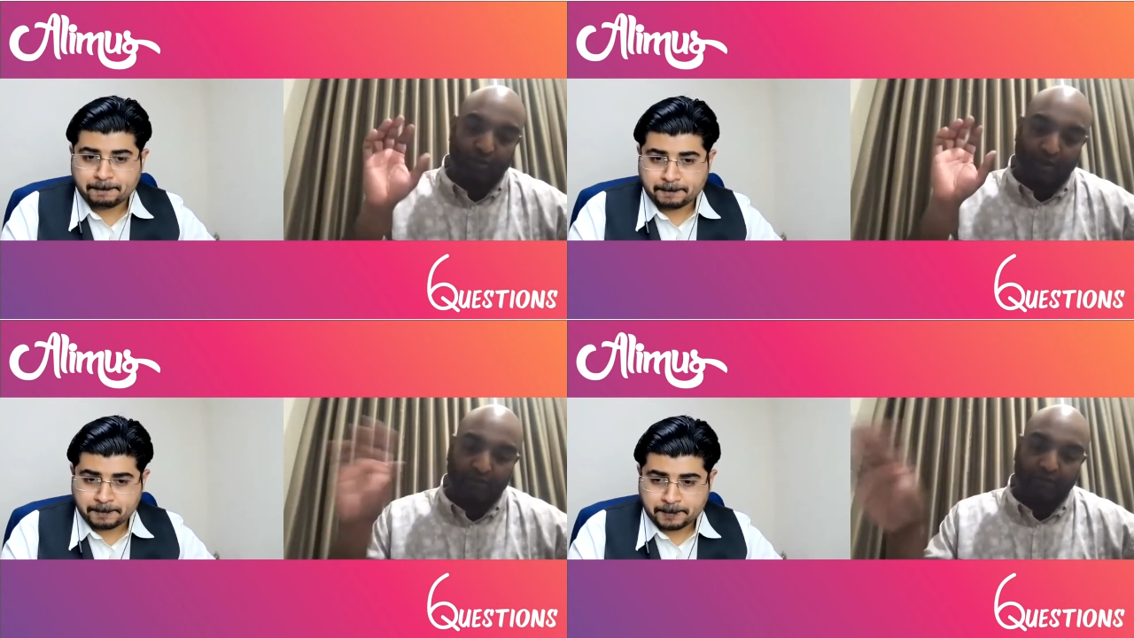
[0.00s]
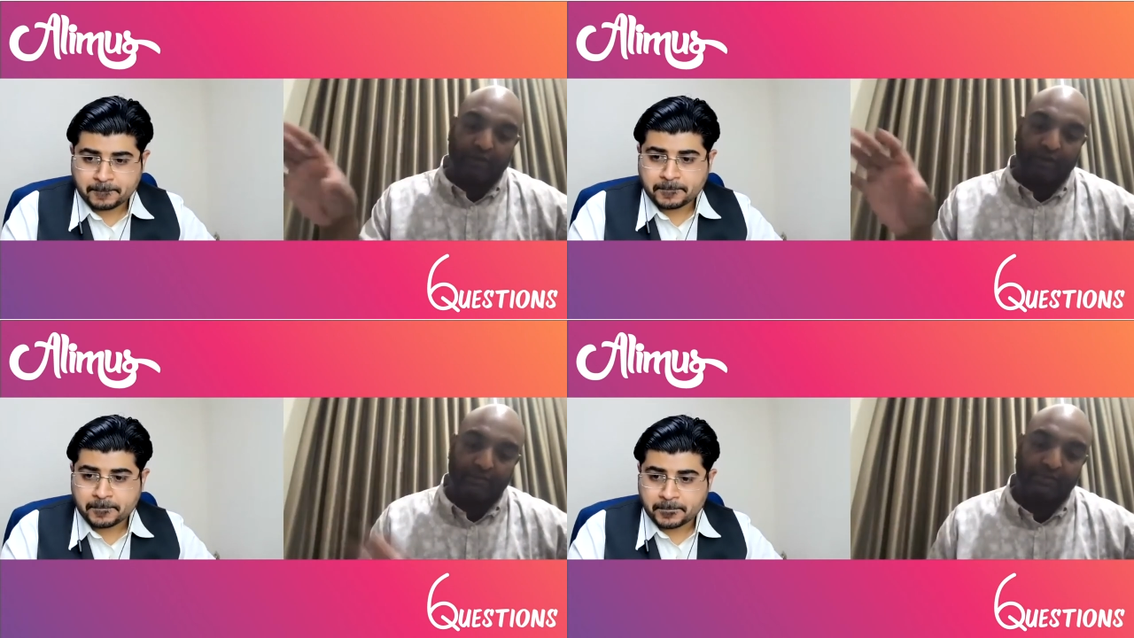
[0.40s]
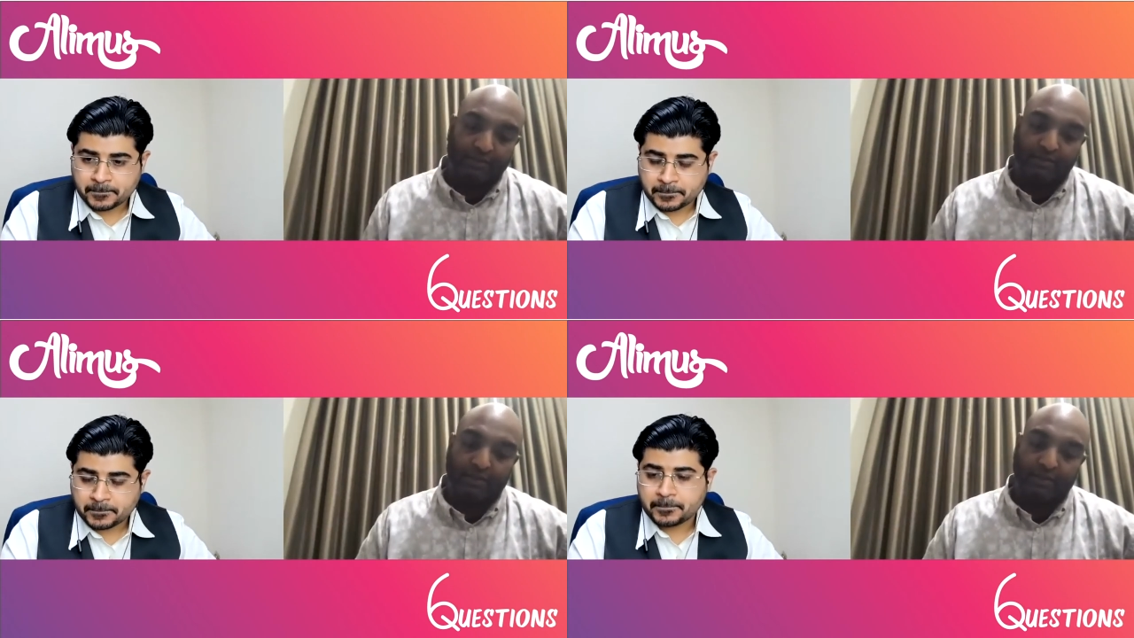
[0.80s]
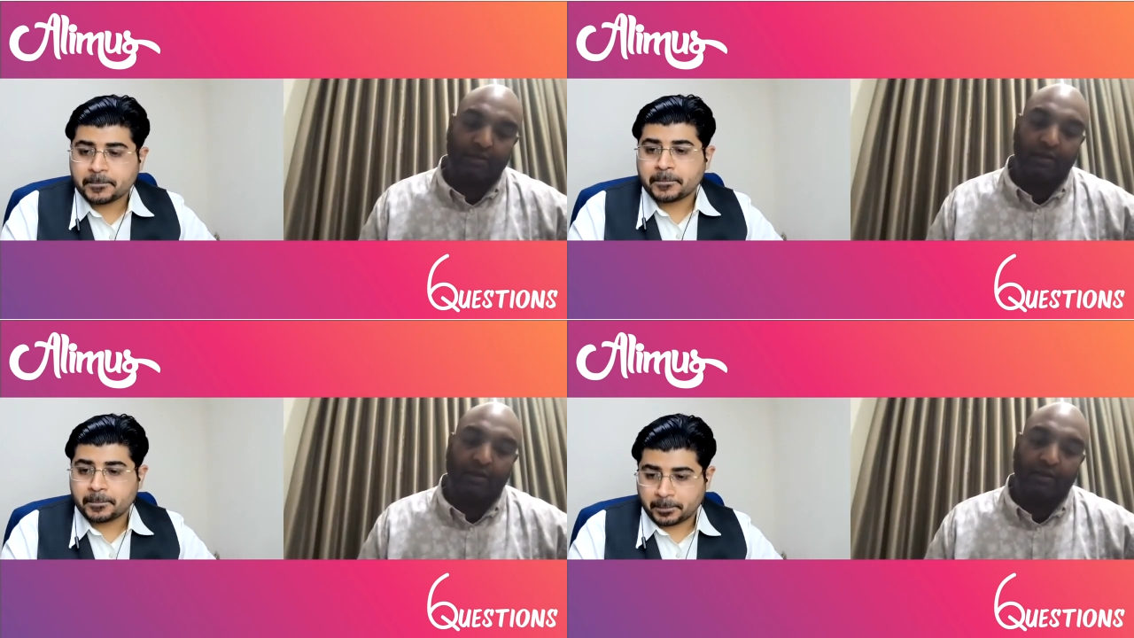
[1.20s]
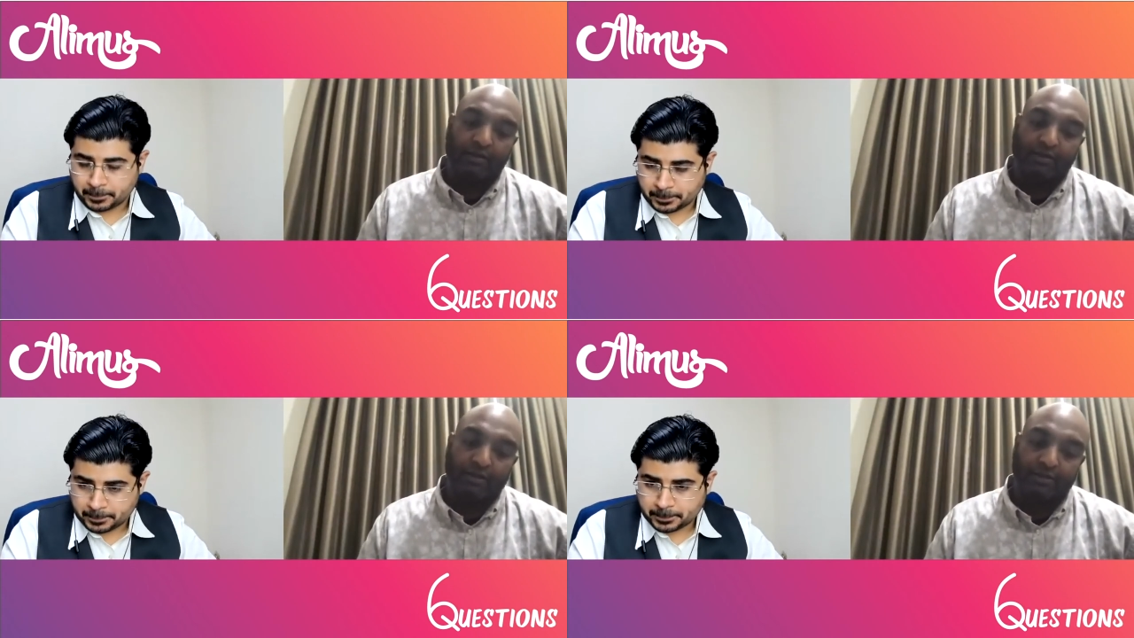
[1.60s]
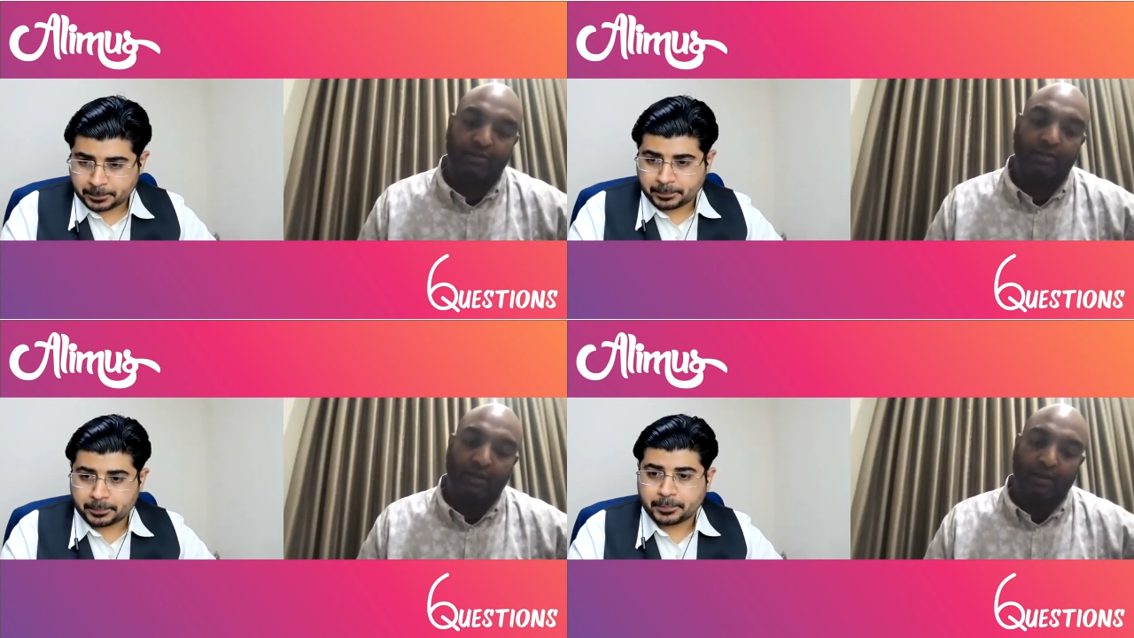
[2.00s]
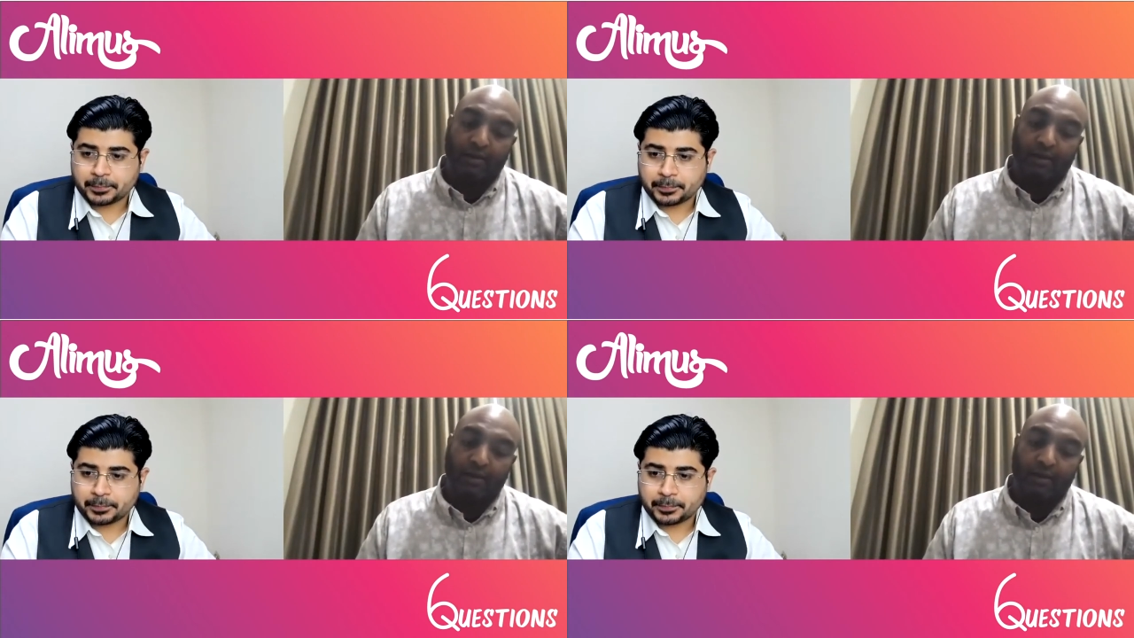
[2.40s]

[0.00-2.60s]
Speaker 1: have an SCC at Curtin.